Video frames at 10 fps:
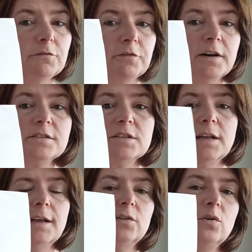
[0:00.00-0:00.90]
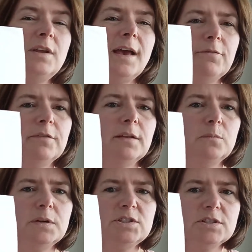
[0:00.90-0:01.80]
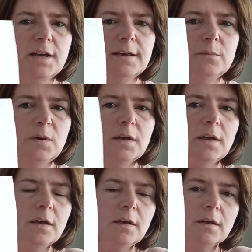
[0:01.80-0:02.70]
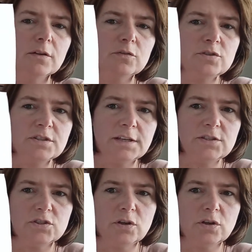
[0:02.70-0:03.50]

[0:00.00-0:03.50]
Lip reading: fast and I don't have that much time to stitch.